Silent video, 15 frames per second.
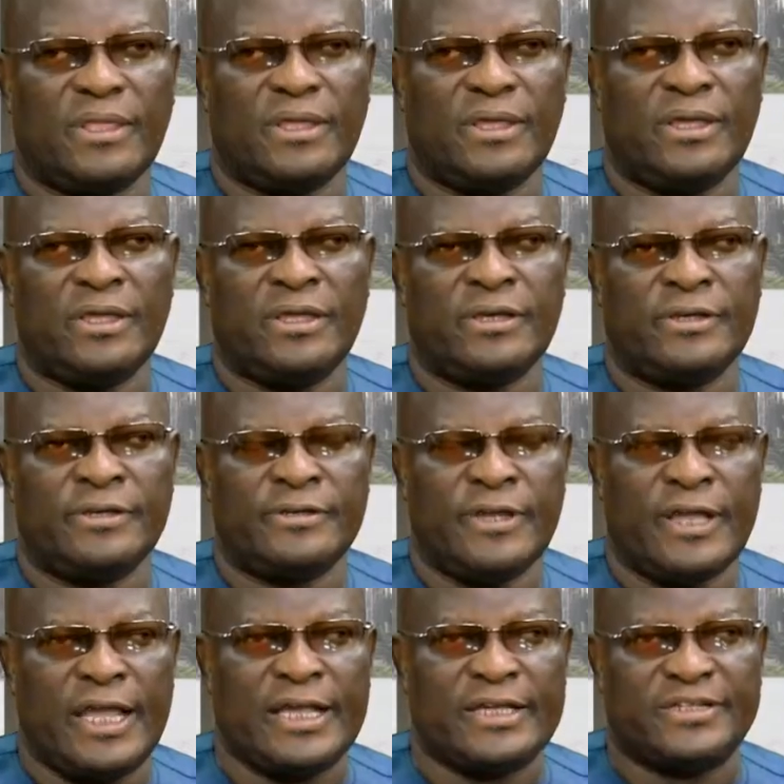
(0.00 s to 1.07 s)
In
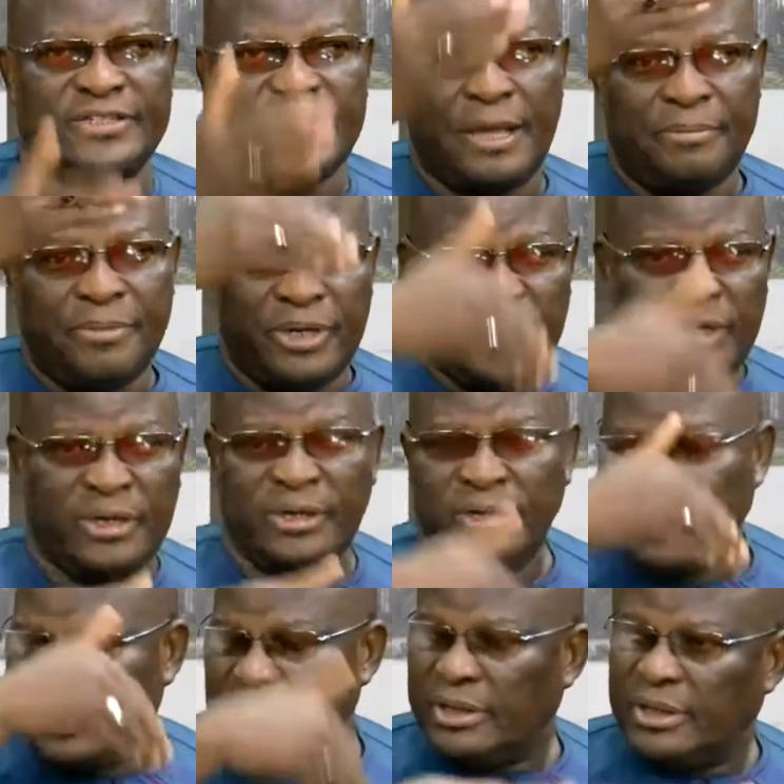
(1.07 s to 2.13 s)
examining
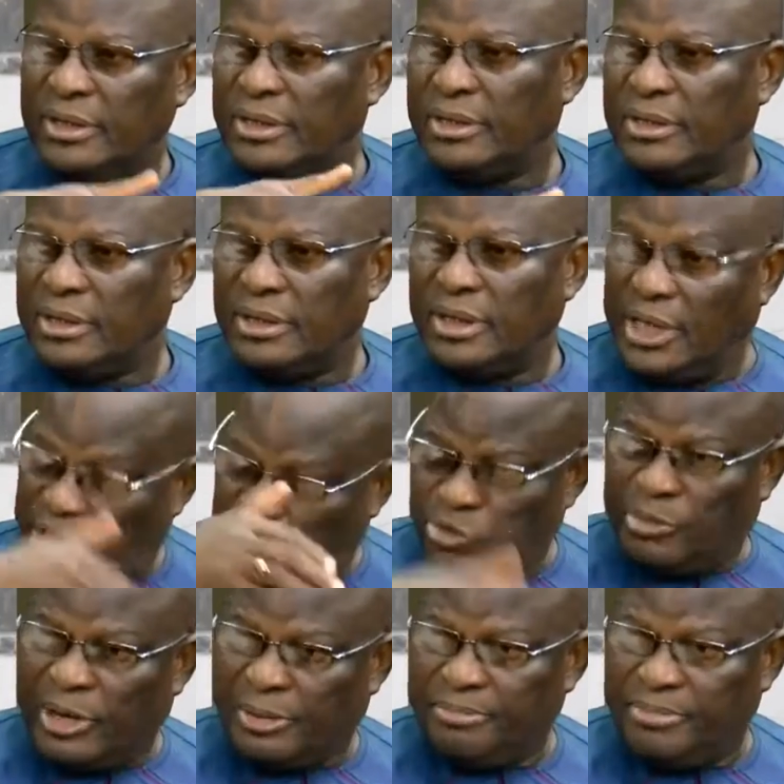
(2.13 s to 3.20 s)
a
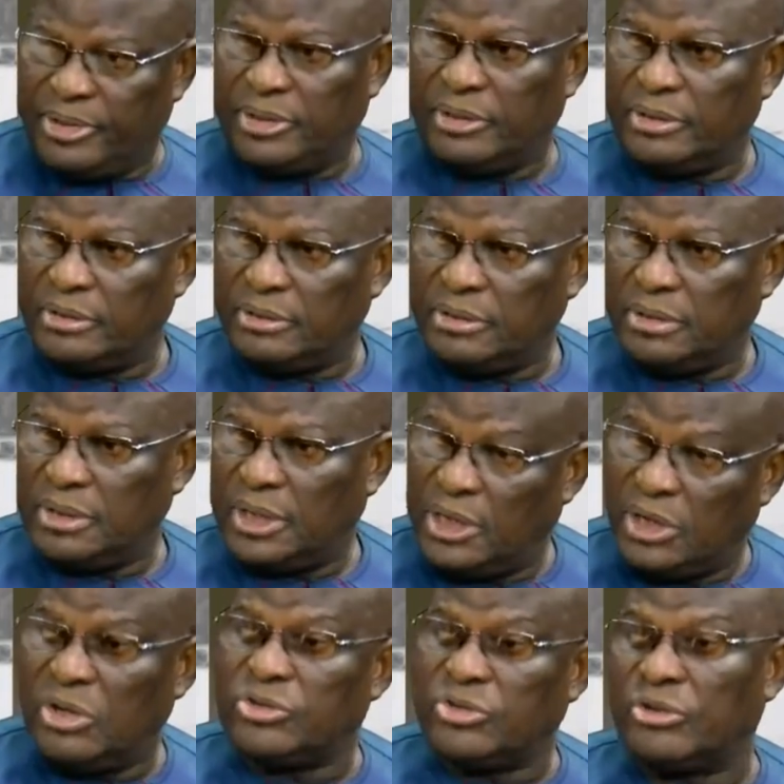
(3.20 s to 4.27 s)
human being, a
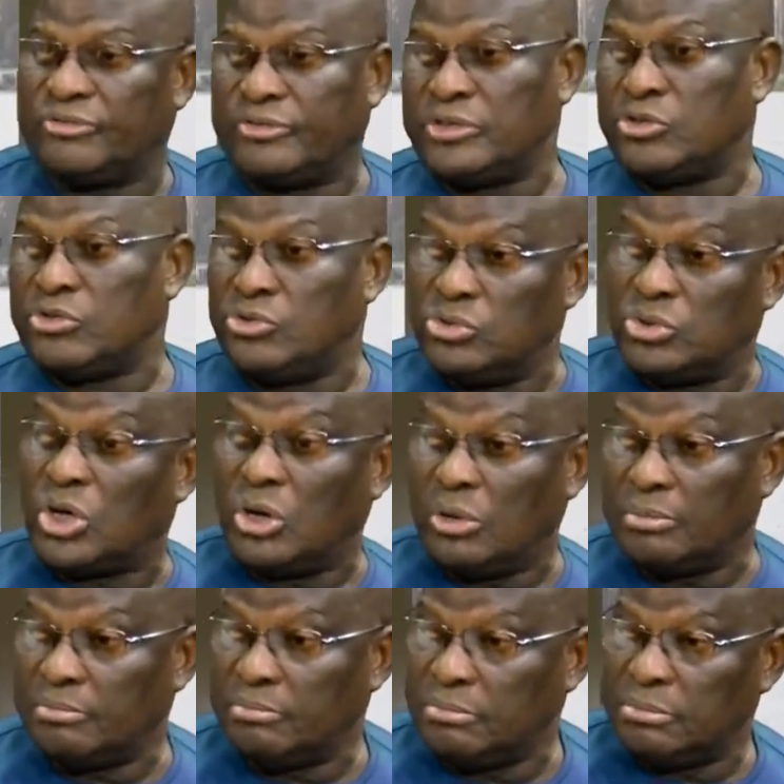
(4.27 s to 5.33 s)
lot of things do
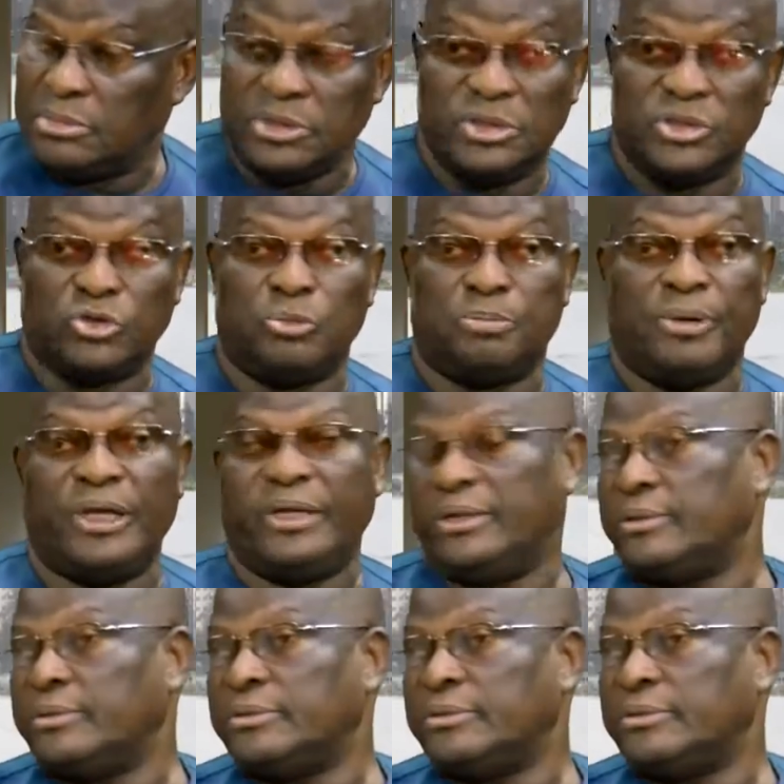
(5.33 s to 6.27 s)
come into play.